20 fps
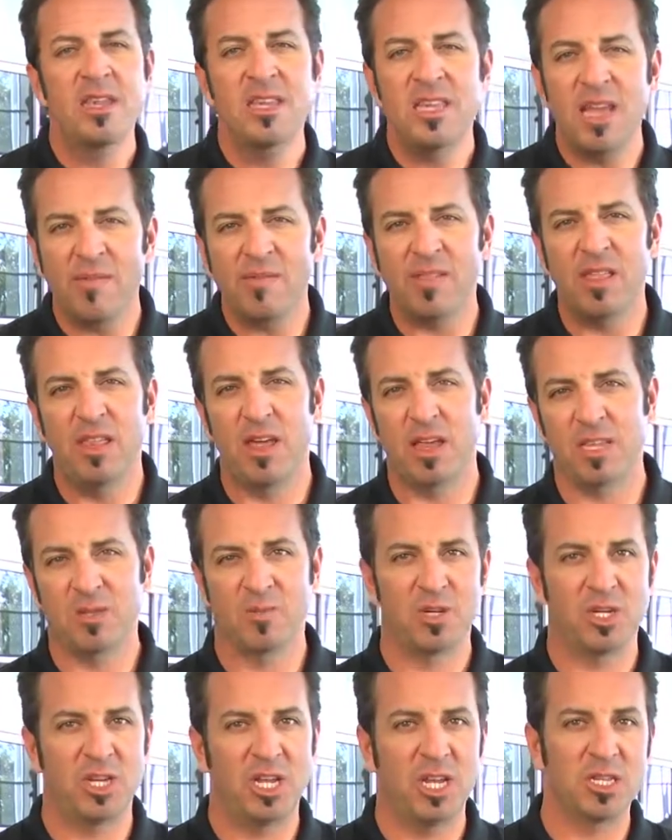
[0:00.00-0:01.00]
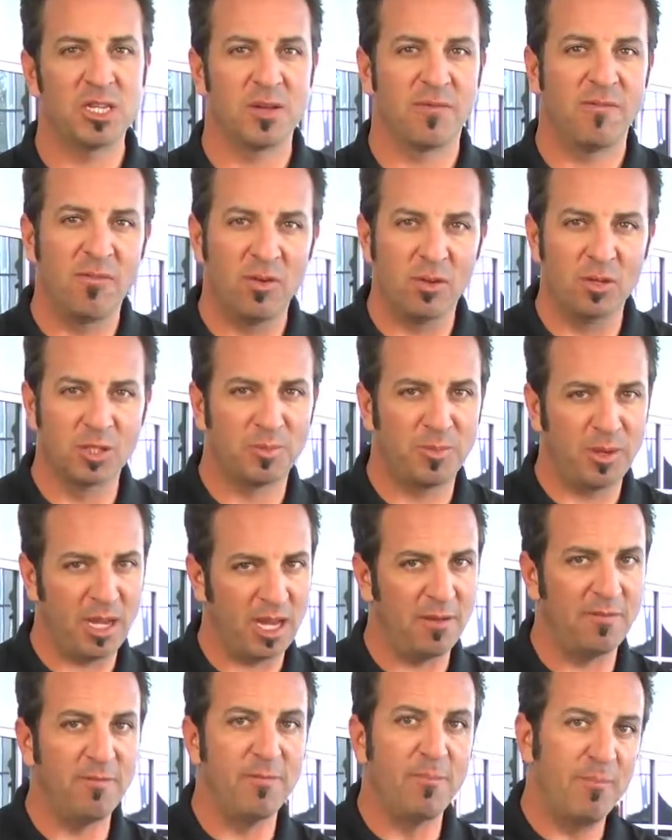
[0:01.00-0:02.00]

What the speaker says: Definitely not as much heat as a full speed,